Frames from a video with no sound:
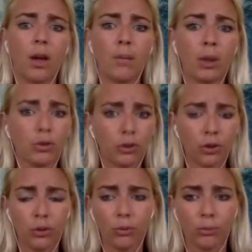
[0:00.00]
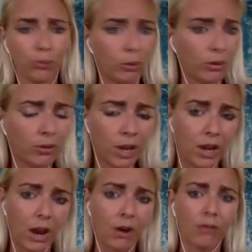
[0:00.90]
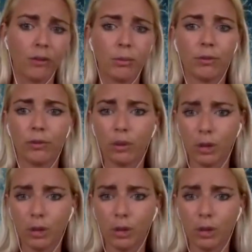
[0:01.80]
Make sure you can take care of them before